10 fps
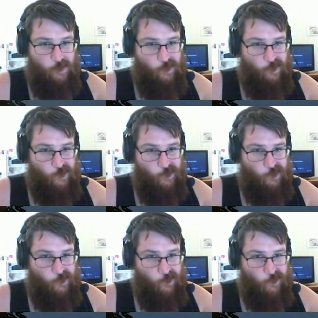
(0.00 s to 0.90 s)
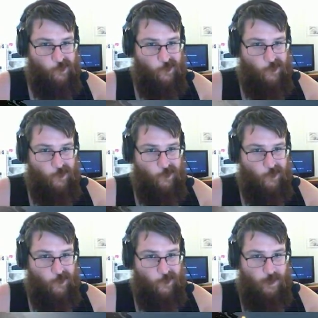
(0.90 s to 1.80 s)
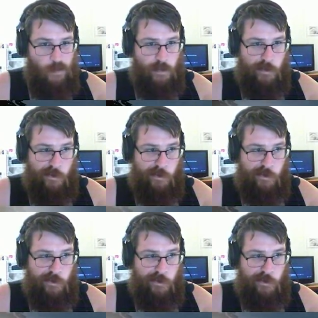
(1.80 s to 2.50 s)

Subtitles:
Nobody speaks.